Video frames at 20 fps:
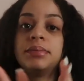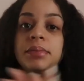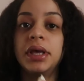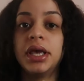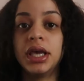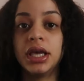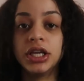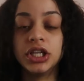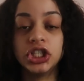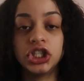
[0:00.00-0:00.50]

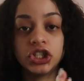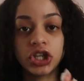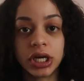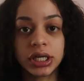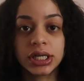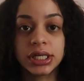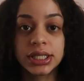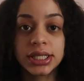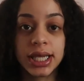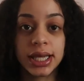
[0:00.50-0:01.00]
man
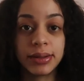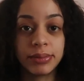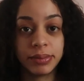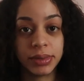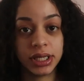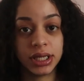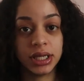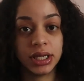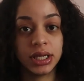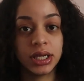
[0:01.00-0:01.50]
tried to tell
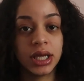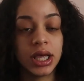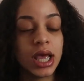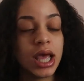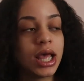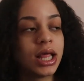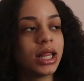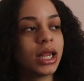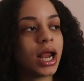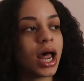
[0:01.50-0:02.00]
me
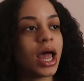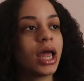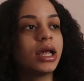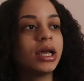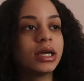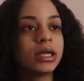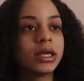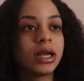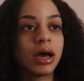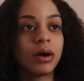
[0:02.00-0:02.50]
that I
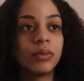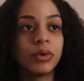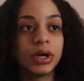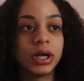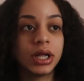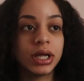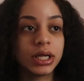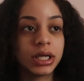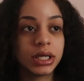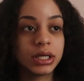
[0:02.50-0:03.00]
could not wear
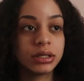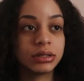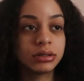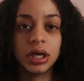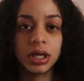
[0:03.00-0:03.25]
leggings.